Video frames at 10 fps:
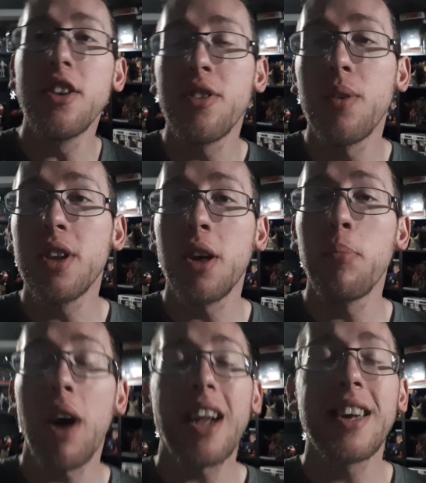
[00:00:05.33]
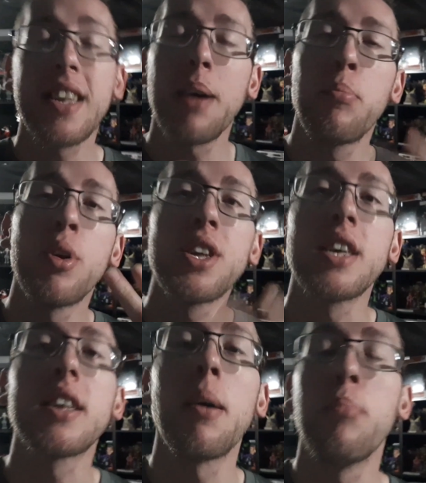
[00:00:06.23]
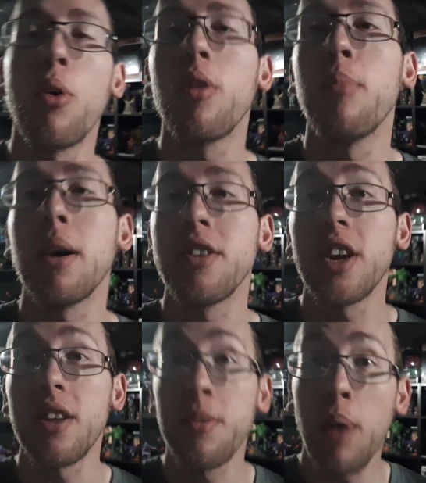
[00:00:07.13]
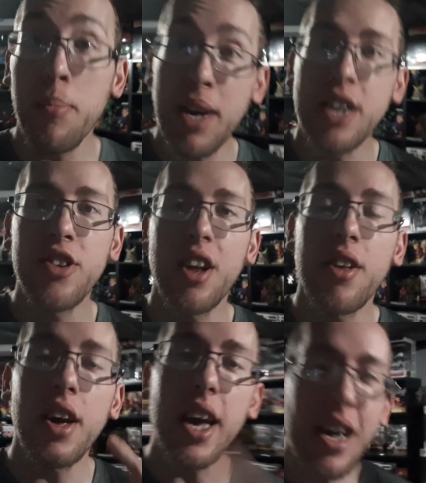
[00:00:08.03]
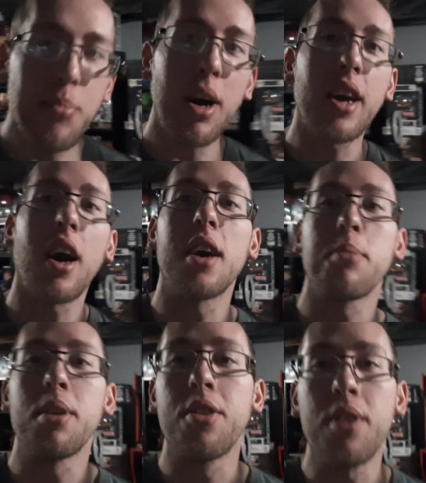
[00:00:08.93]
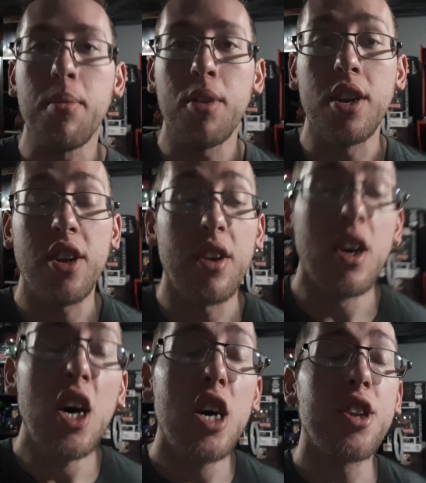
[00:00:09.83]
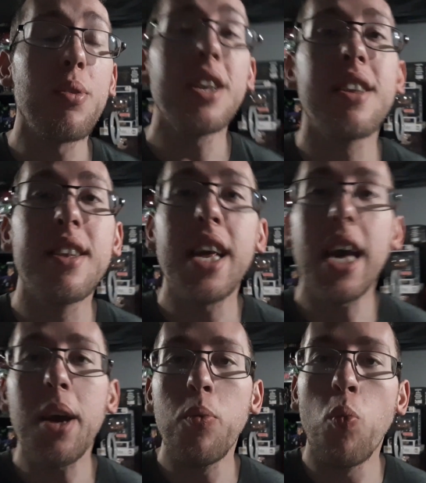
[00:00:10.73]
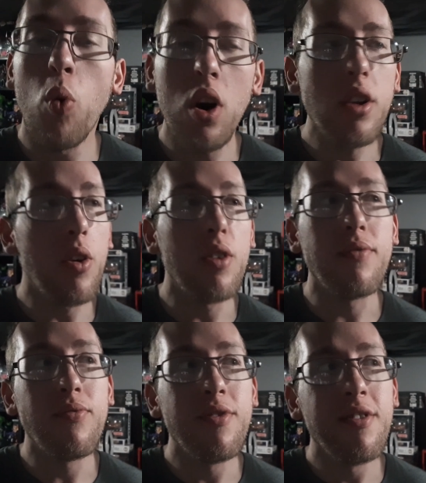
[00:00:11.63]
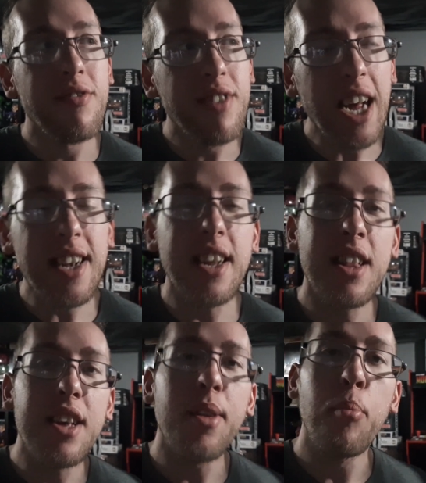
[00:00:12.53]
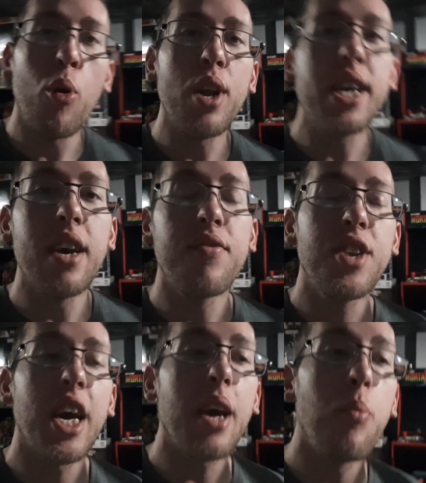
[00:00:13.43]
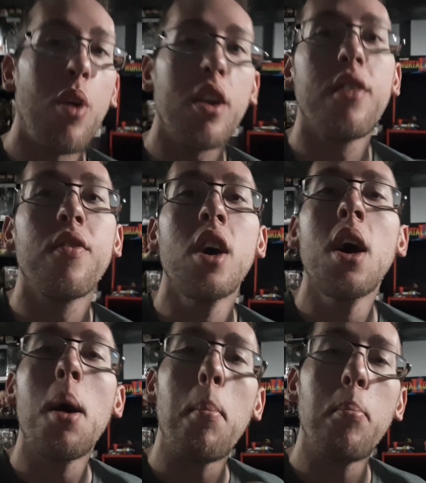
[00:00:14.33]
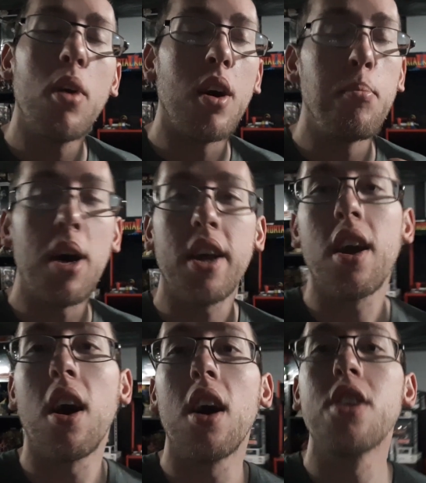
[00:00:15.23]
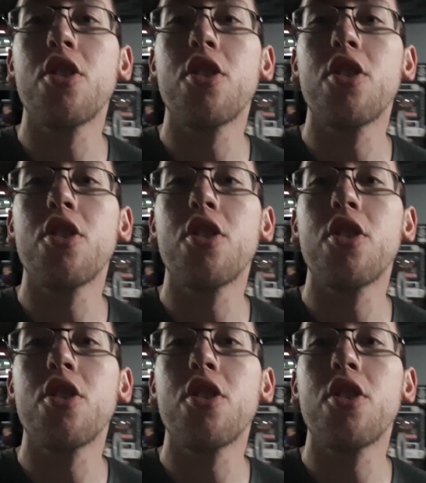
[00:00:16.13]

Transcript: intro is combined? Because I'm putting these on both of my channels, my main channel and my cosplay and 3D printing channel. So it is day one, or technically the morning of day one of uh, Metacon